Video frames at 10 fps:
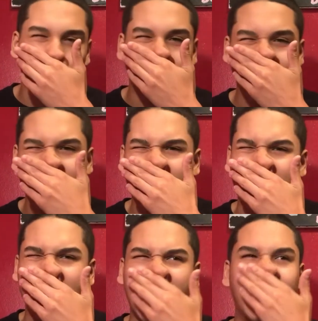They
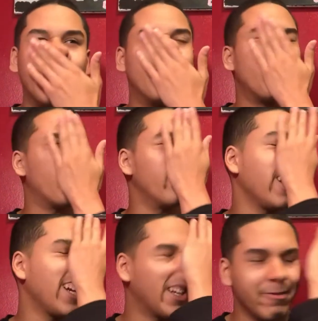standing there
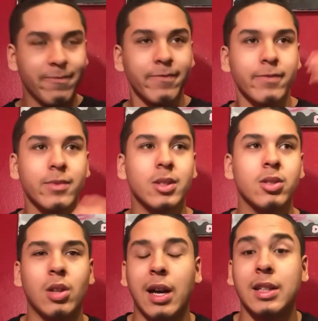waiting.
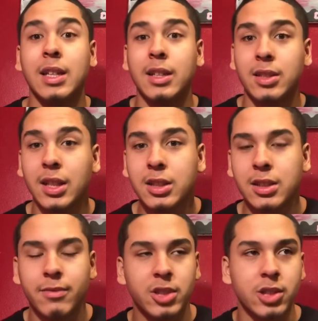So I didn't think of
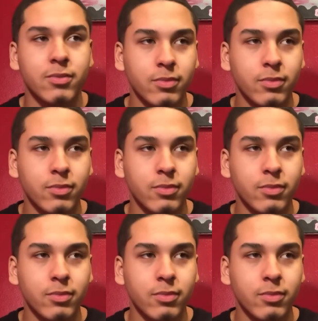nothing.